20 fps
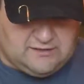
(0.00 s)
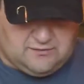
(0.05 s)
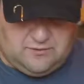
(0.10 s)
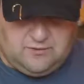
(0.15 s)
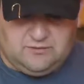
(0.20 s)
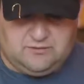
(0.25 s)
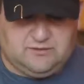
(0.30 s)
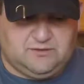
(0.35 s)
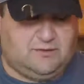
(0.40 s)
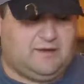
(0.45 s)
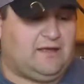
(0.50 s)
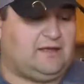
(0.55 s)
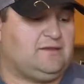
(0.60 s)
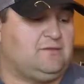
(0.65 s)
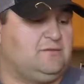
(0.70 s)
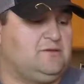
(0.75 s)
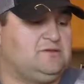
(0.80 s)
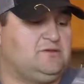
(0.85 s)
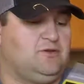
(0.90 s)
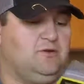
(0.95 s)
so we got
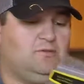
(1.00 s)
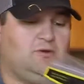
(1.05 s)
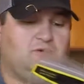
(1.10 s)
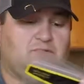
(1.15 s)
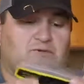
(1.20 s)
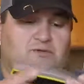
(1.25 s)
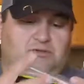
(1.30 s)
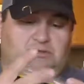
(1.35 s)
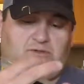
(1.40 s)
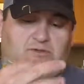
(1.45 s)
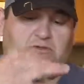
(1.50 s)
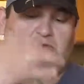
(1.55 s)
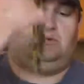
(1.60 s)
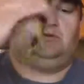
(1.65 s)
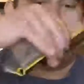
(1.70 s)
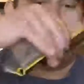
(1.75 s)
the Mizomos.